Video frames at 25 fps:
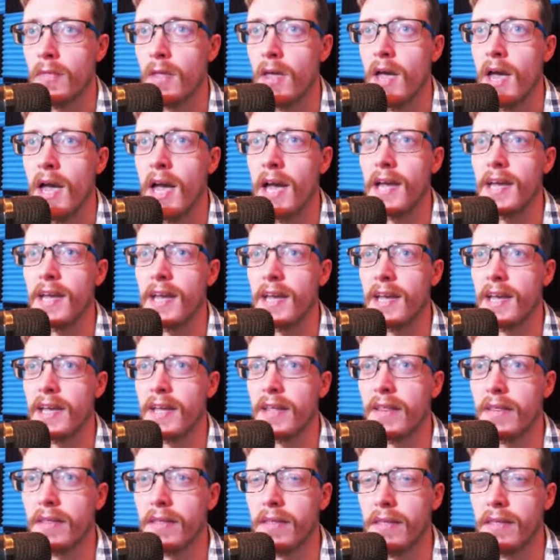
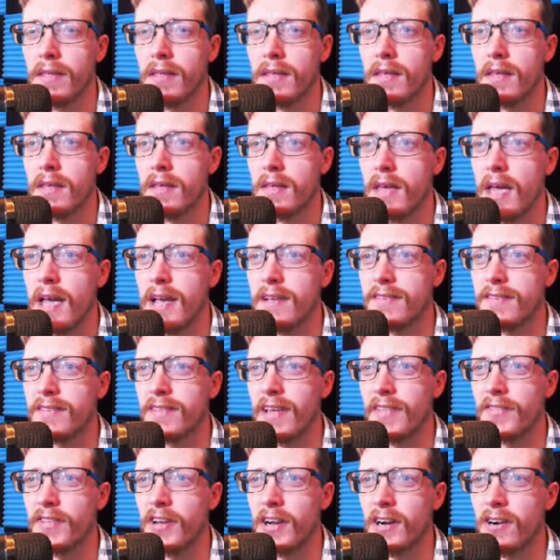Hey, isn't
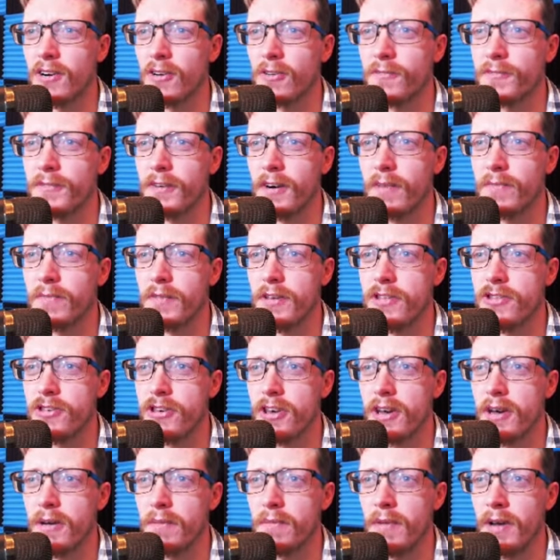that that girl from the
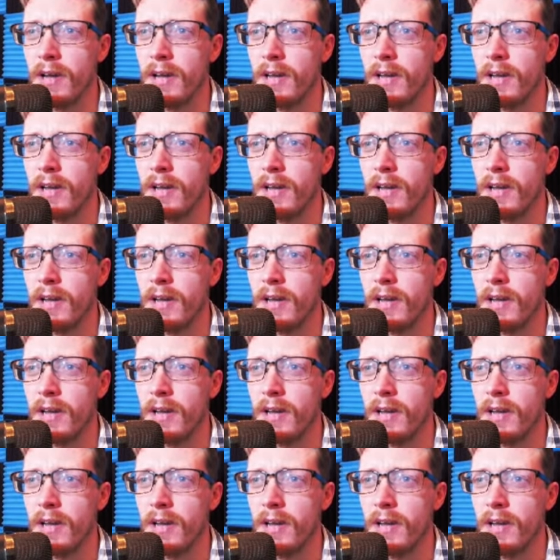gym?